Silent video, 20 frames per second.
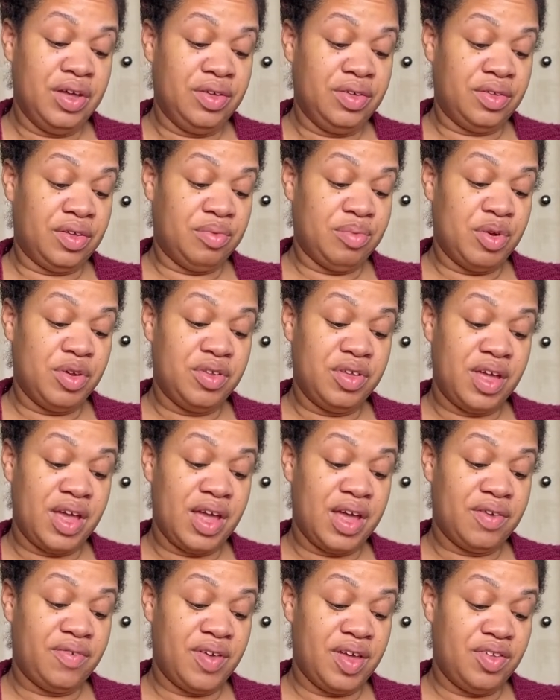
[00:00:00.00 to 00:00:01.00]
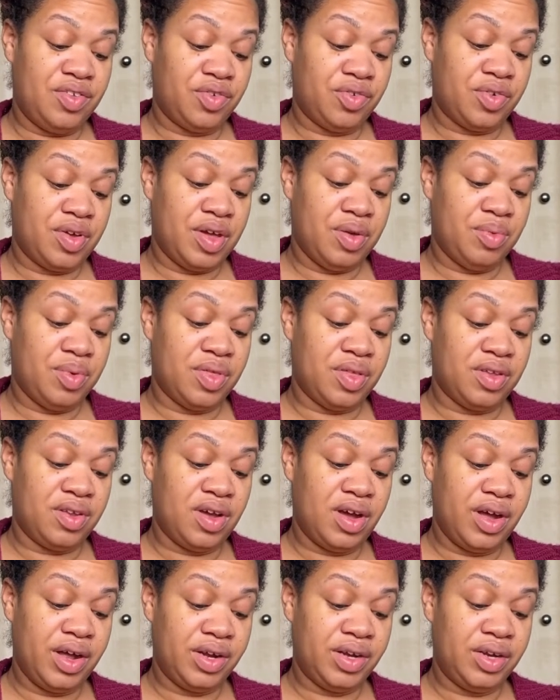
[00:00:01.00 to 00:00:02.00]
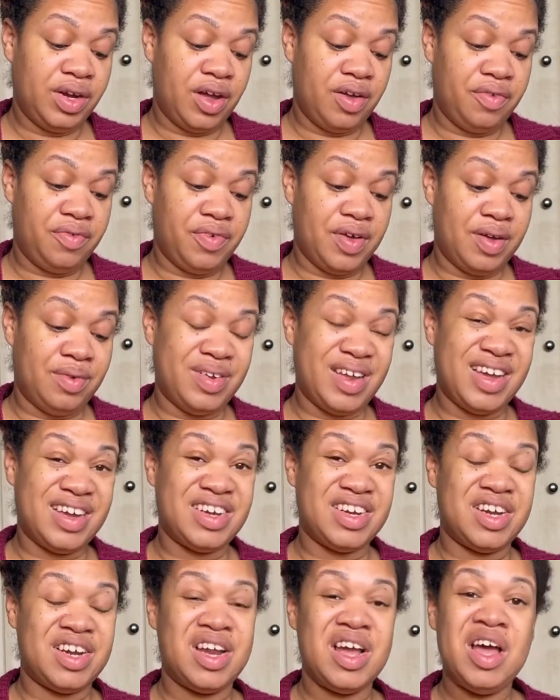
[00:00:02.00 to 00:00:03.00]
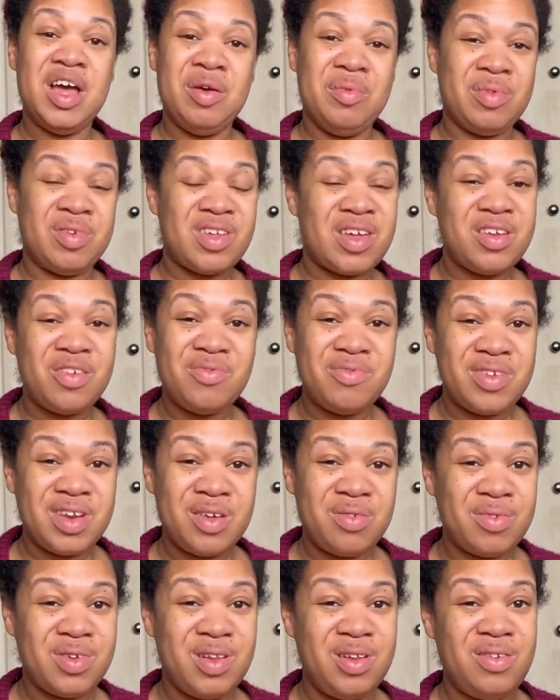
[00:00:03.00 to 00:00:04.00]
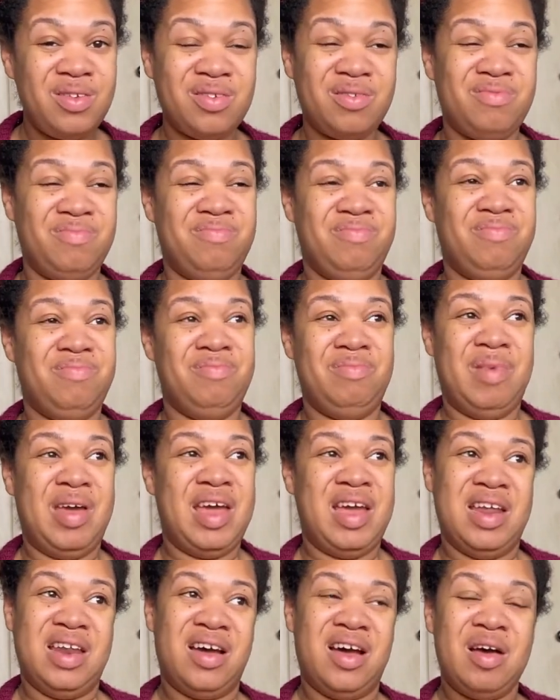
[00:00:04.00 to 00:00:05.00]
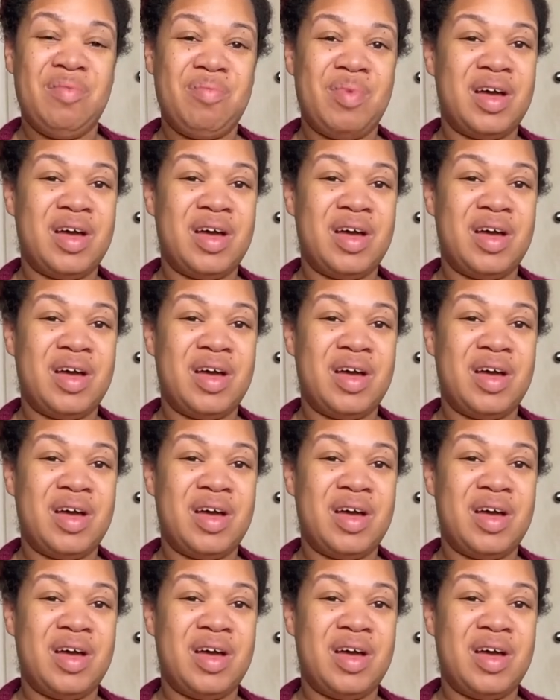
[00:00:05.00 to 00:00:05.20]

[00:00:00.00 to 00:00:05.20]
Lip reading: So multi-care face cream with a touch of foundation because I don't really want to look made up.